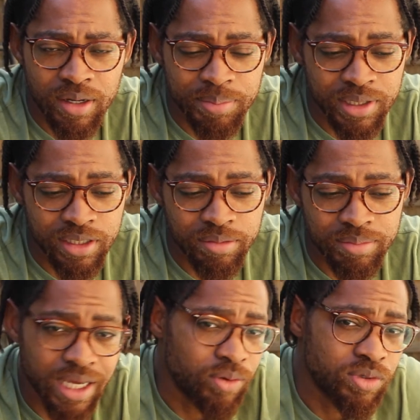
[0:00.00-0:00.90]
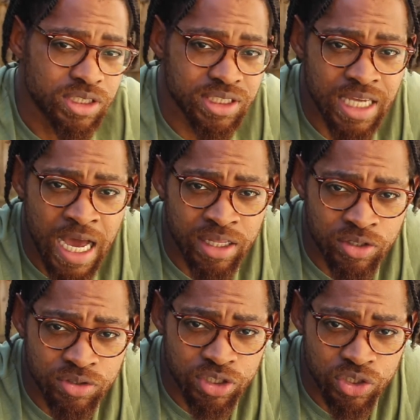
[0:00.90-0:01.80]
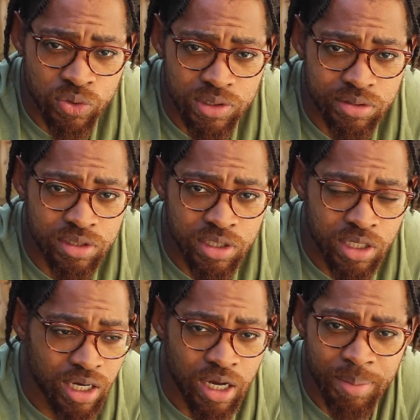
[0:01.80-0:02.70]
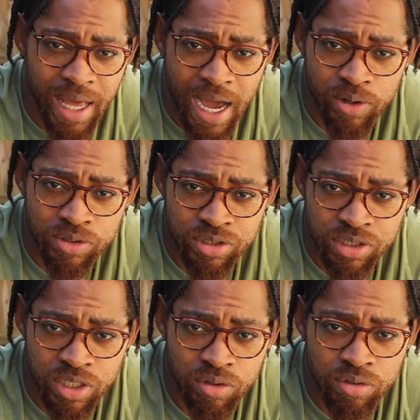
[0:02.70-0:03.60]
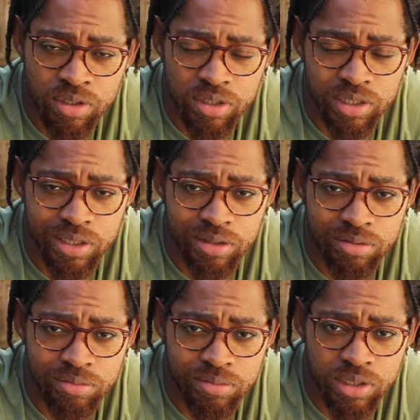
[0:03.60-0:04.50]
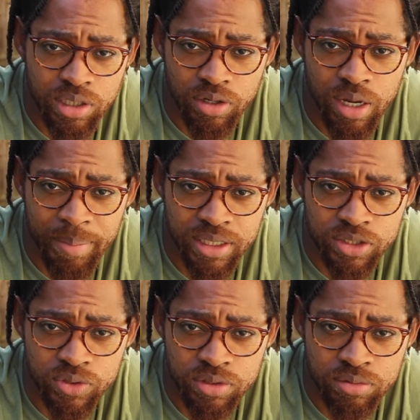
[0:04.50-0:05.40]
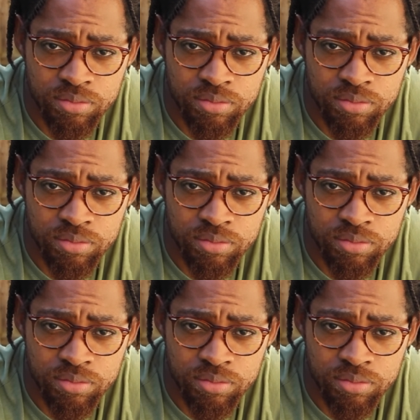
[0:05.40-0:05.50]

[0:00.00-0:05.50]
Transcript: But yeah, we'll just see how those do in a couple of hours or so, and come back to it.